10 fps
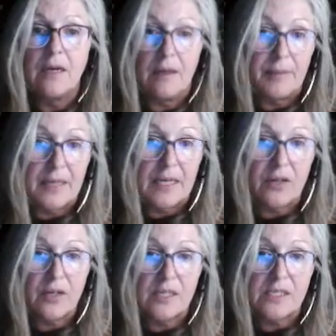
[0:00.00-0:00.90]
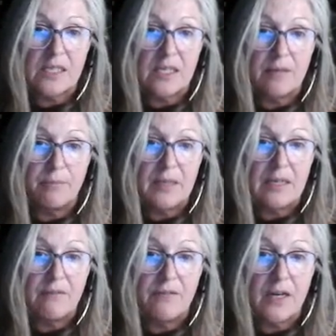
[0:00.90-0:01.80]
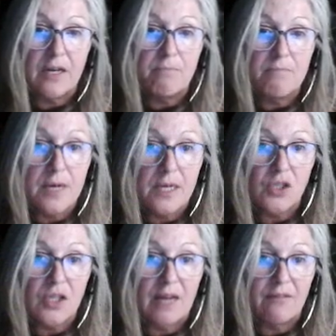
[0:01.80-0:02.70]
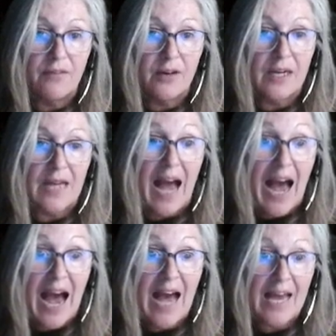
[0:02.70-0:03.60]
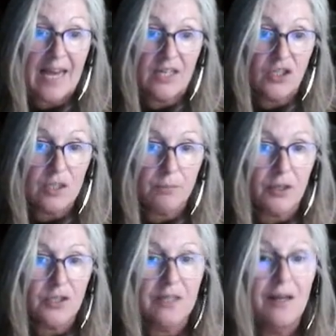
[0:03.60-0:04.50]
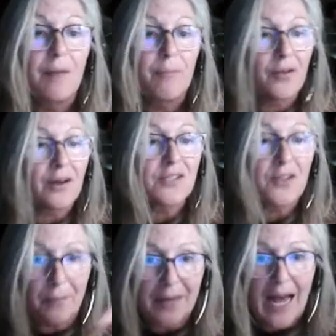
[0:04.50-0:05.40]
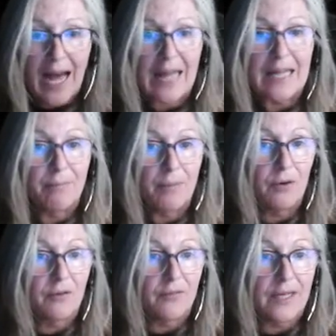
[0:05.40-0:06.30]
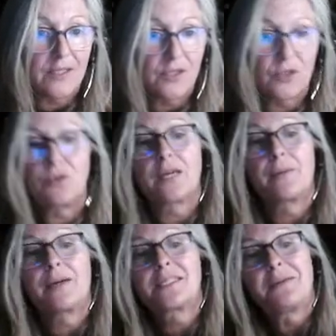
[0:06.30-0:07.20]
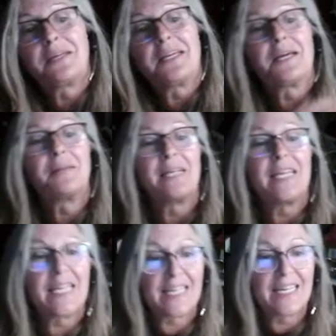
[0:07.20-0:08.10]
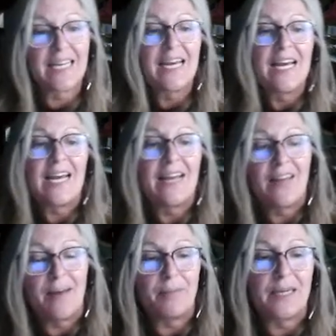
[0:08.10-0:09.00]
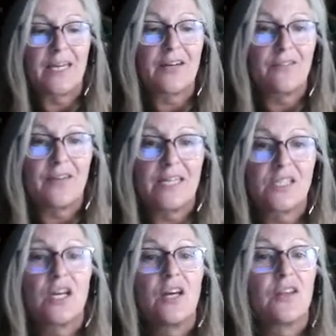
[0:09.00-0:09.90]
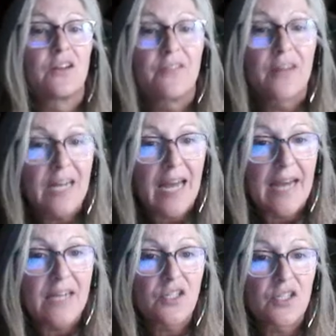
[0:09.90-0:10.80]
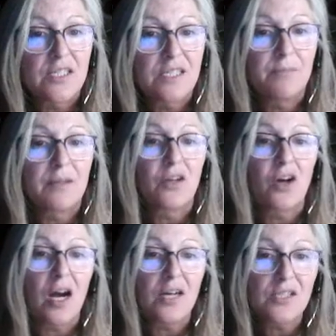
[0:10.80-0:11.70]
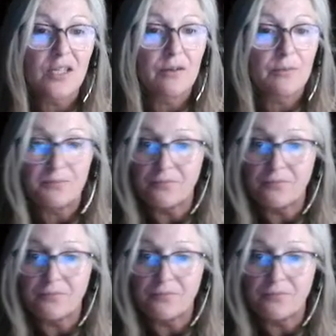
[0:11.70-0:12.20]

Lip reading: a beginner is going to be very much a very high anxious person, but they're also going to be highly motivated. So you think about somebody coming in that beginner phase, they're very anxious, but they're also